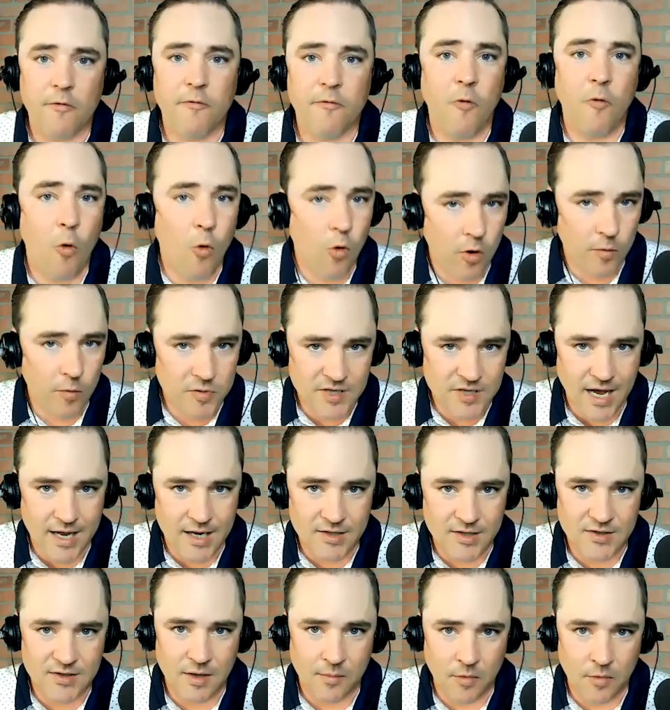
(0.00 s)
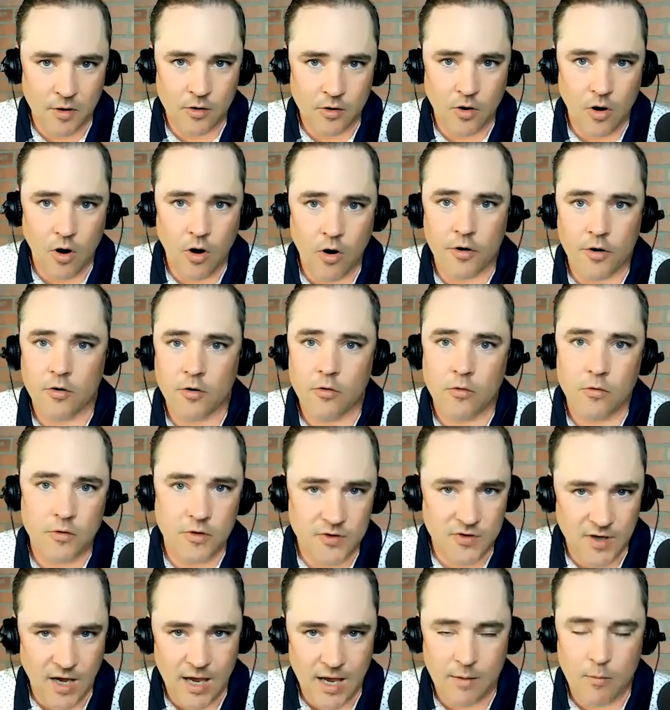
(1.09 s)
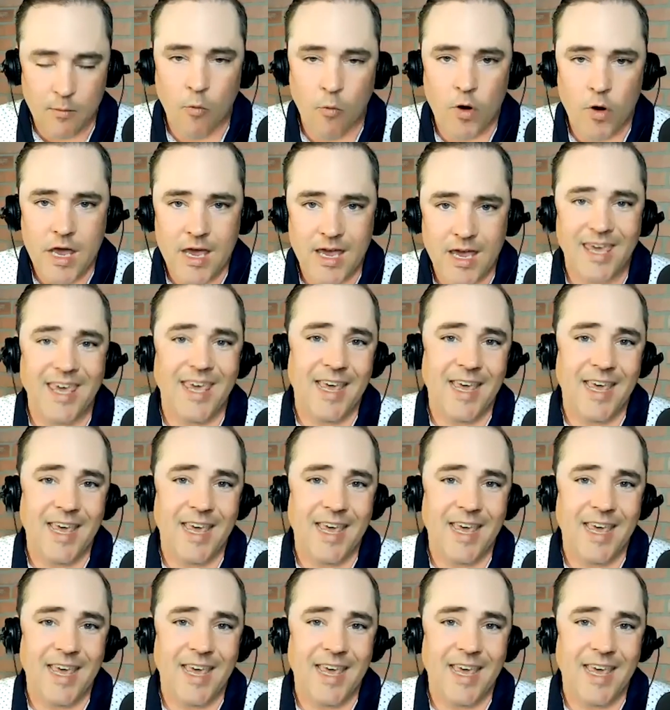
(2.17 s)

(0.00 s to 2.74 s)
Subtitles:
Forbes had a similar article the same week.